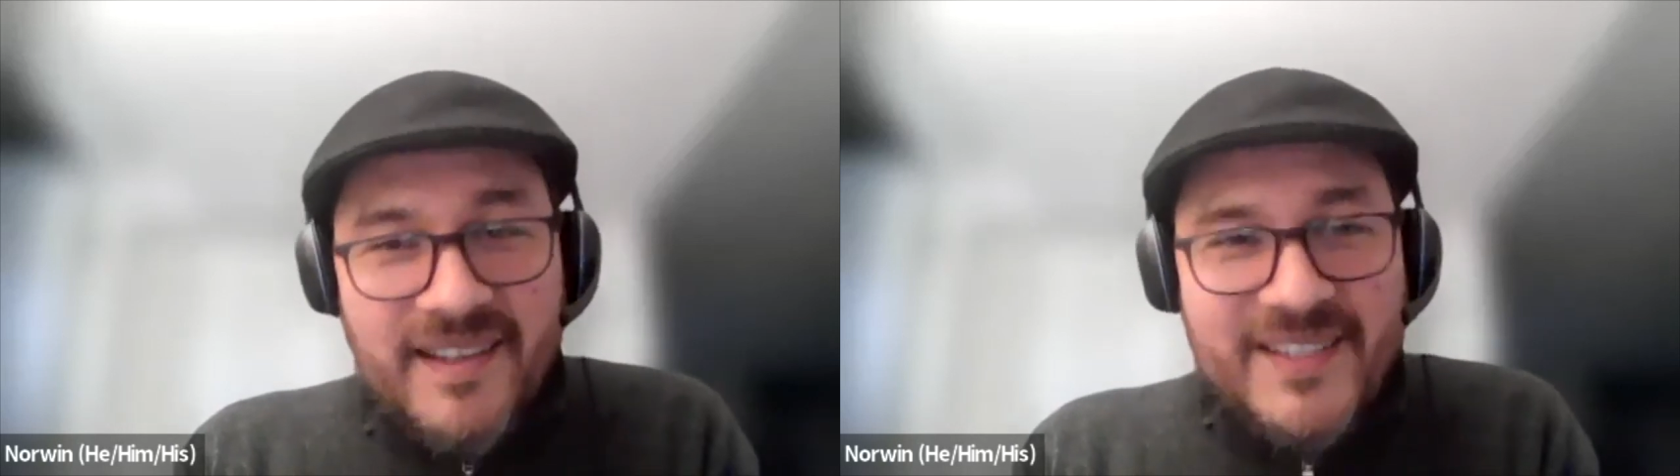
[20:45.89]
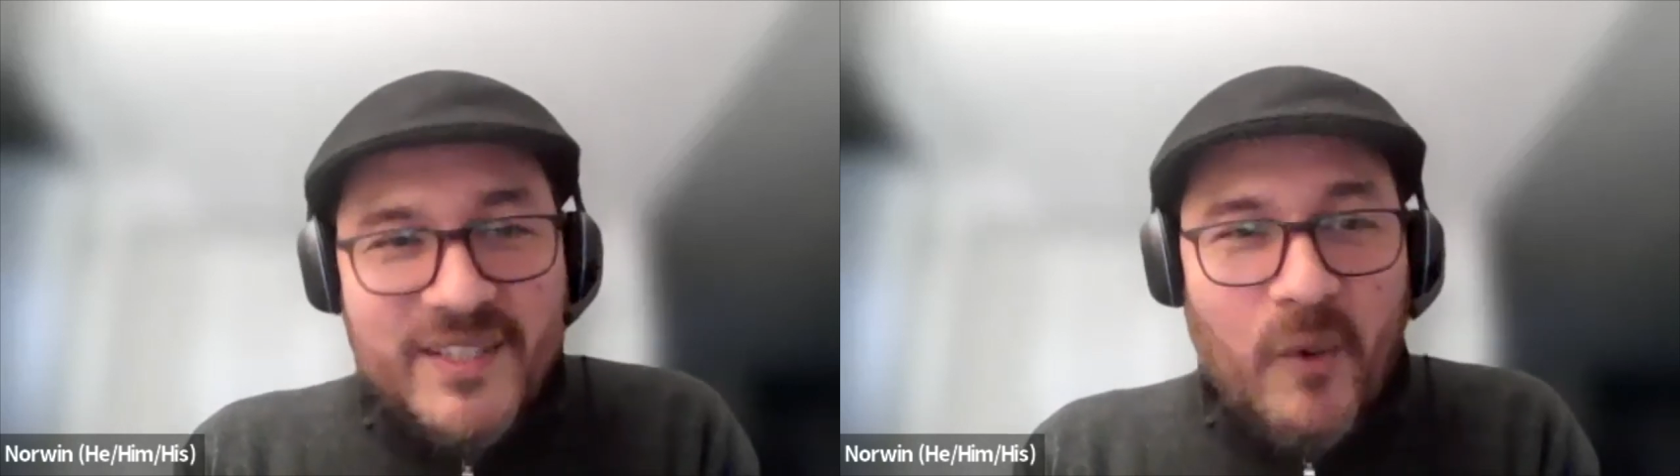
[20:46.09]

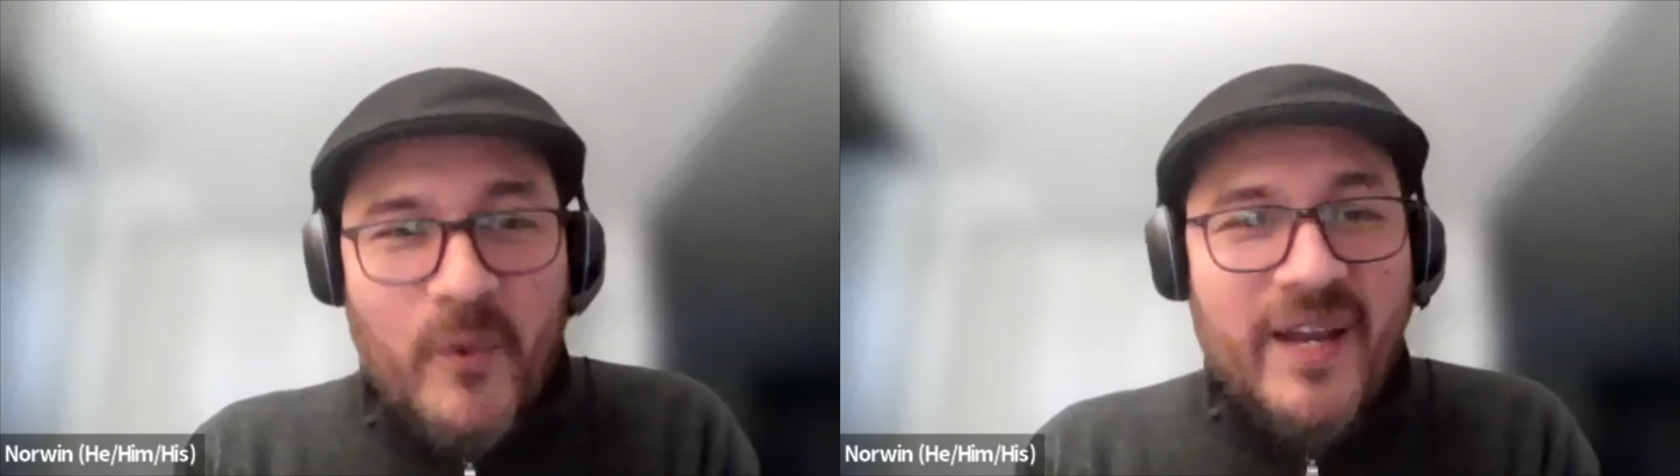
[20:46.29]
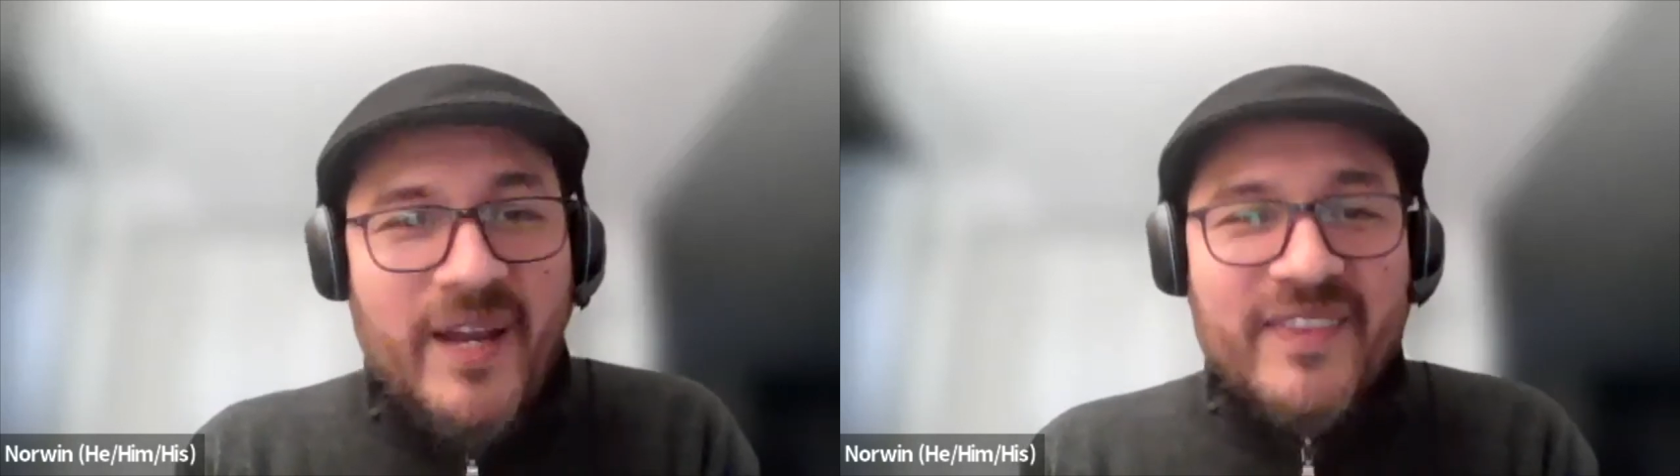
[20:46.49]
so
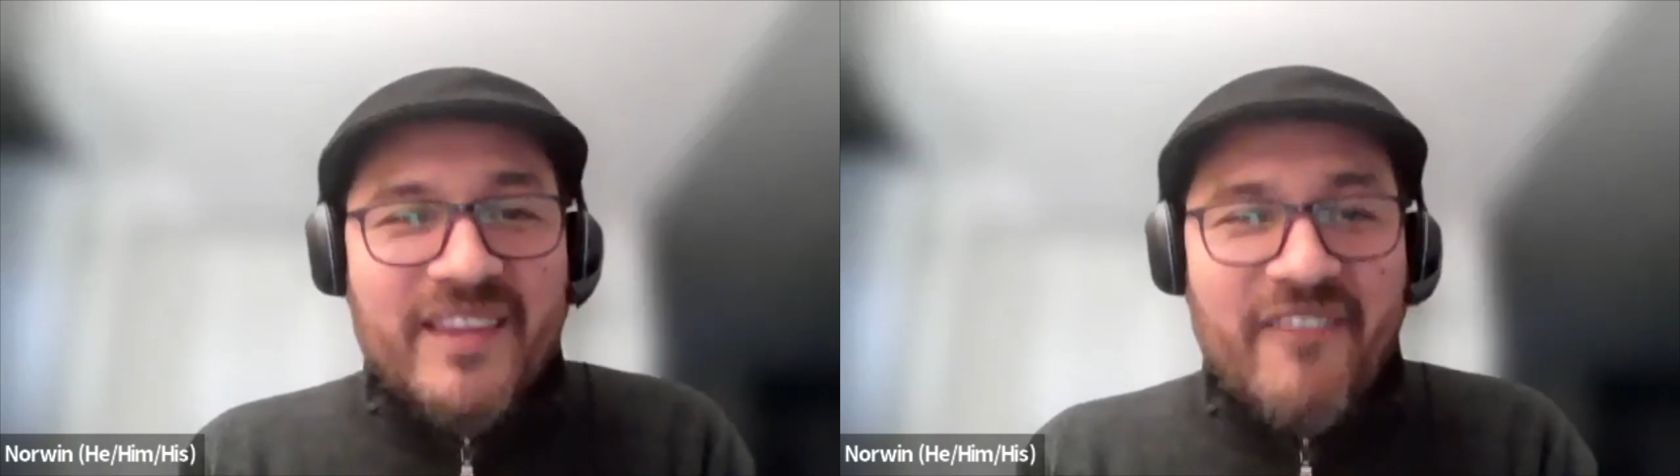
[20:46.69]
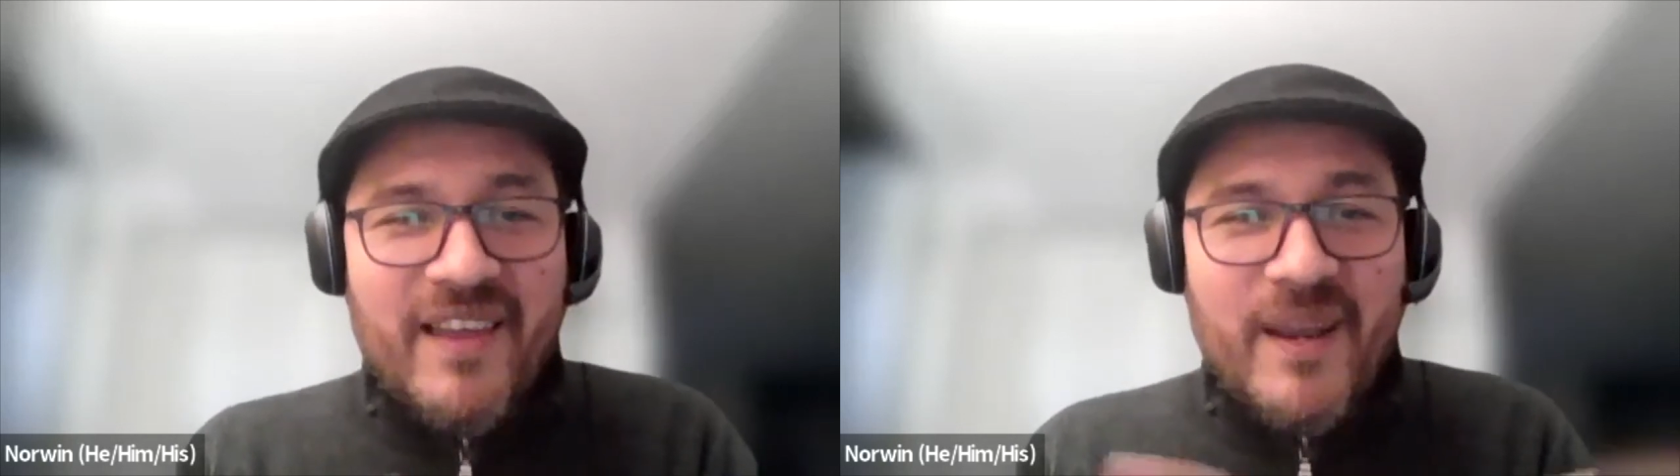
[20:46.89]
we don't
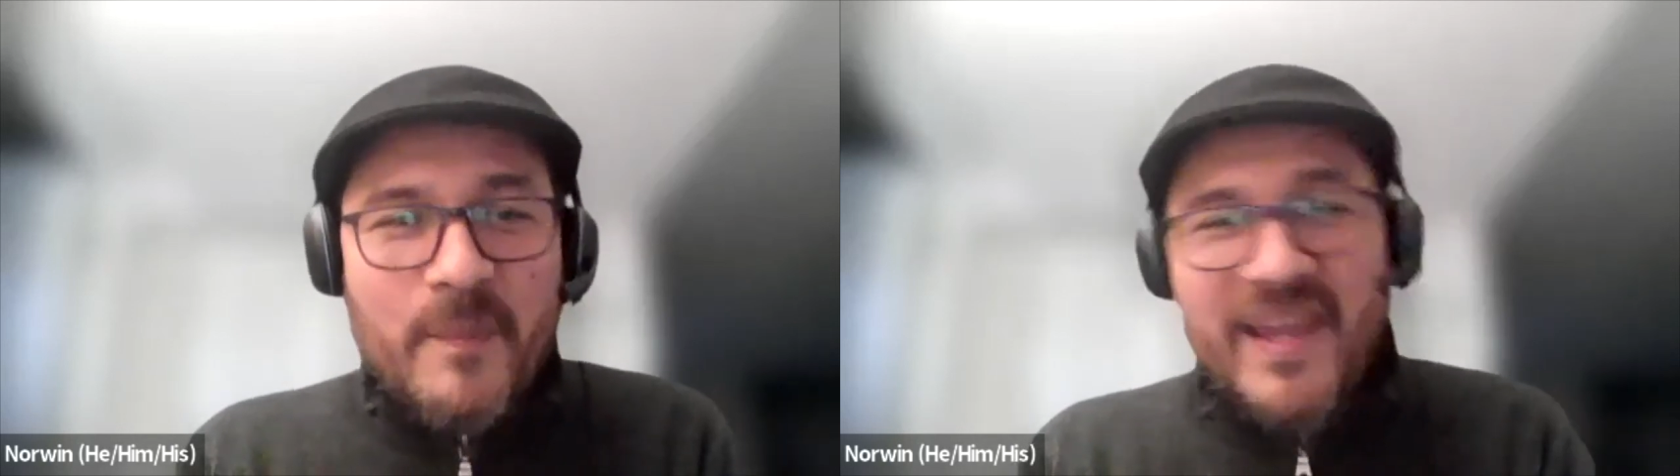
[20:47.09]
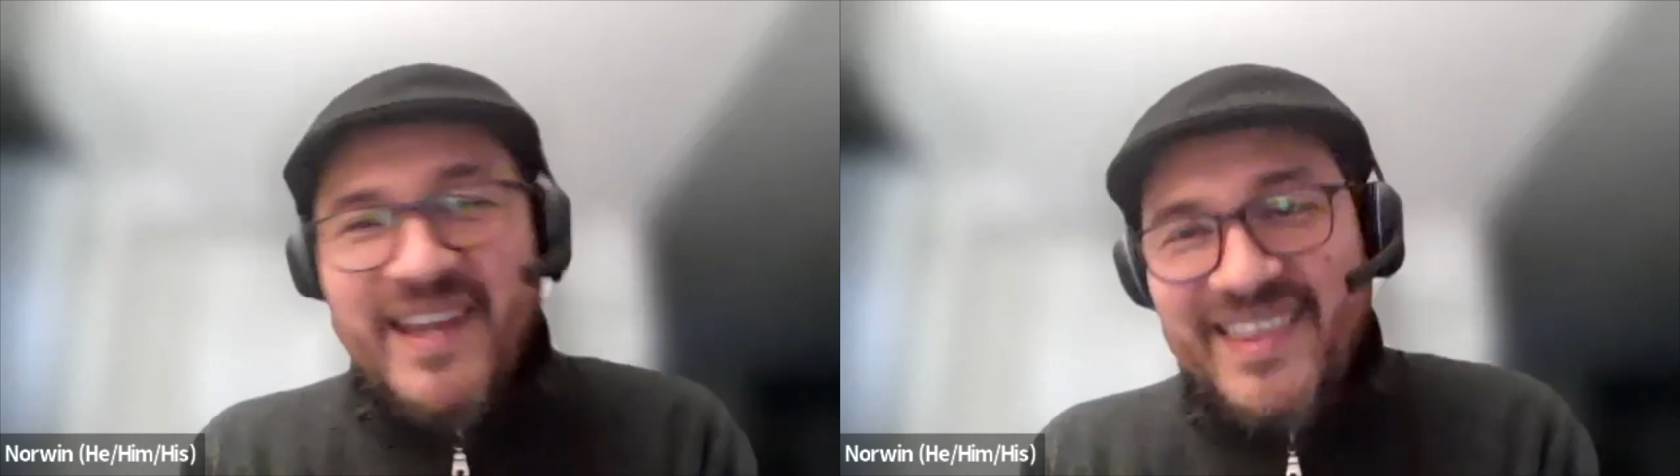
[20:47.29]
develop
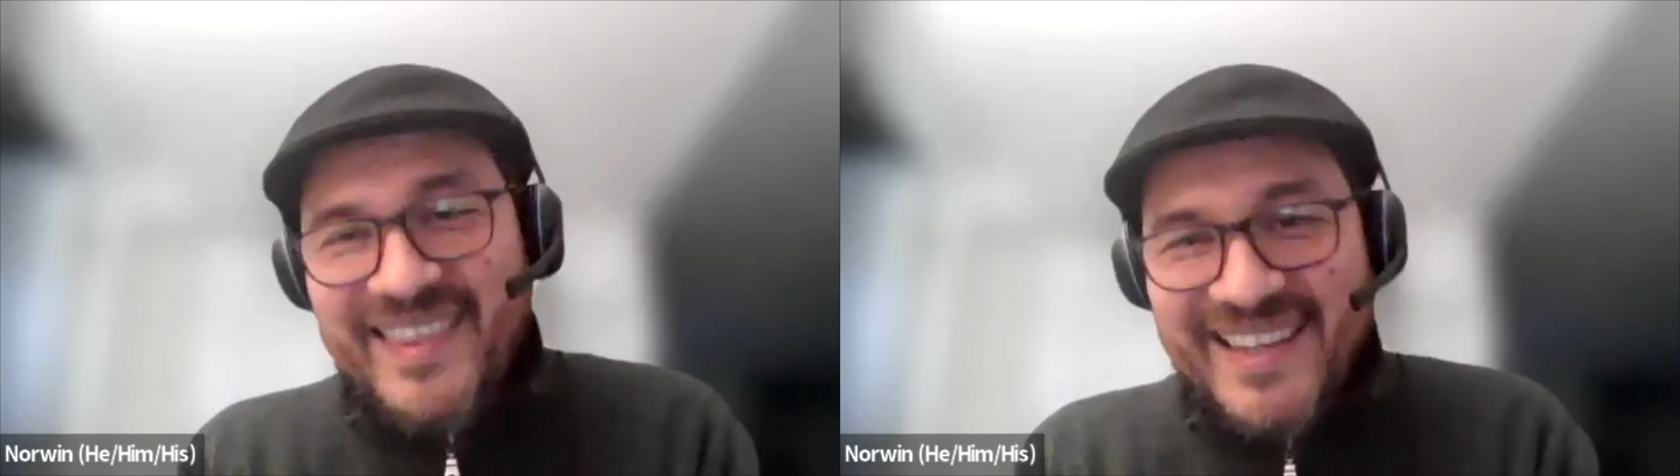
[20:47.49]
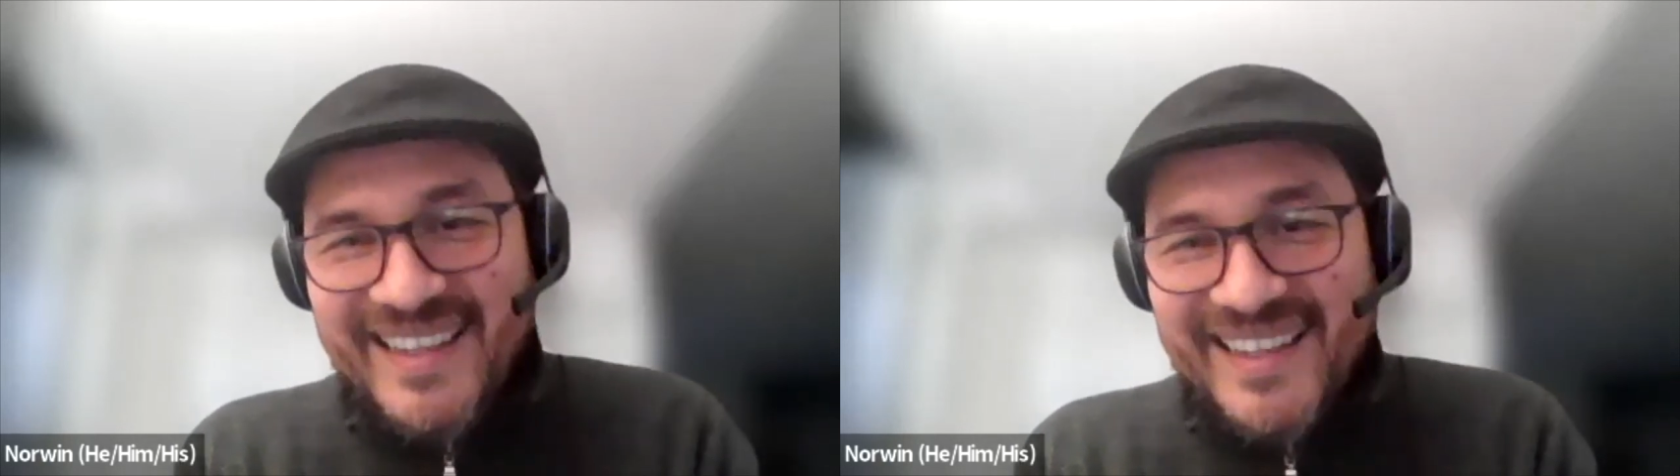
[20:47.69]

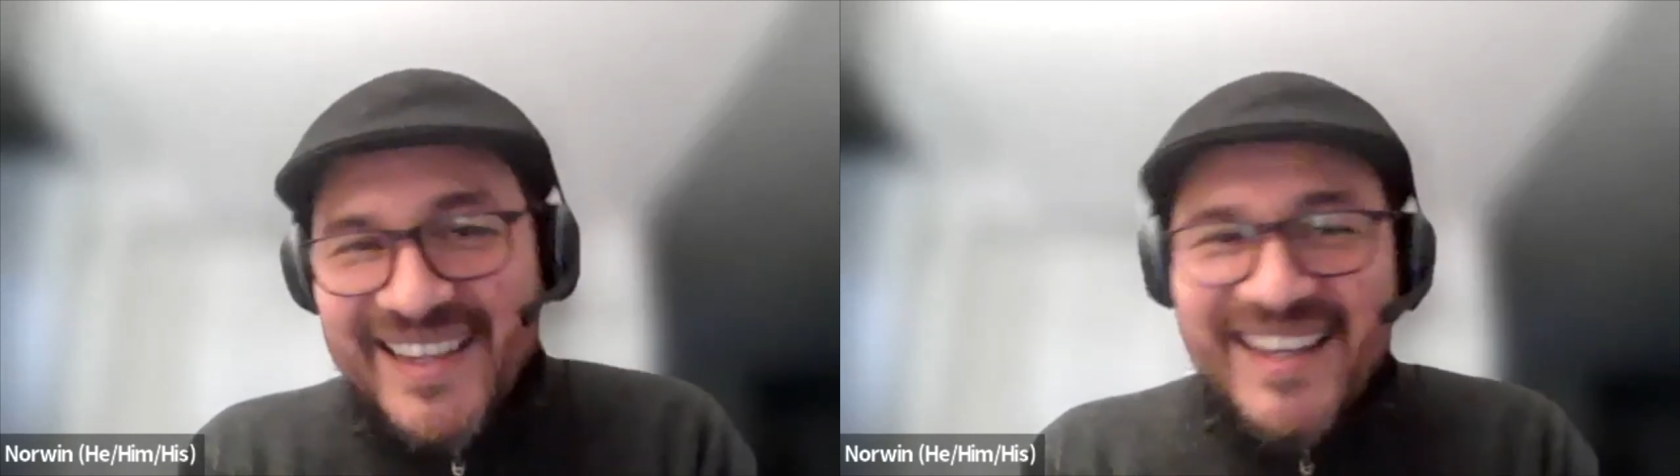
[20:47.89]
anything.